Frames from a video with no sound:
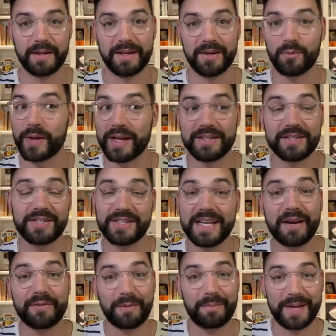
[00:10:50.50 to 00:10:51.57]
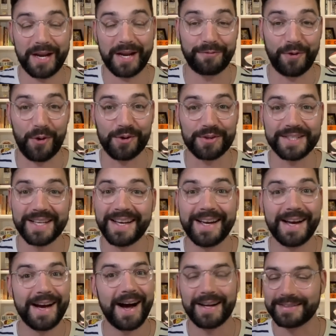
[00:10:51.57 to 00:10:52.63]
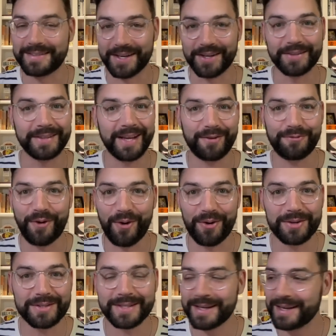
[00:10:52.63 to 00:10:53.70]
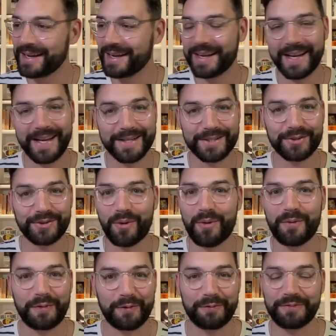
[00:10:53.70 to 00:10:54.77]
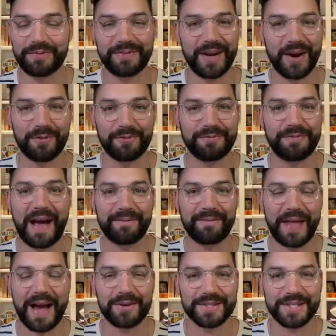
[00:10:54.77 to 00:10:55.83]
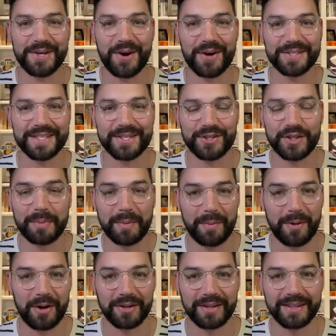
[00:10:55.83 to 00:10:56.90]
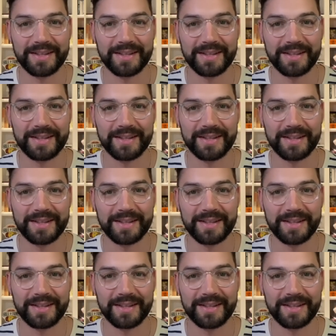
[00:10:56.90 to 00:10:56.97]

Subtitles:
We hadn't seen it from Nick Foles until Nick Foles is throwing for, 5,000 yards in the Super Bowl.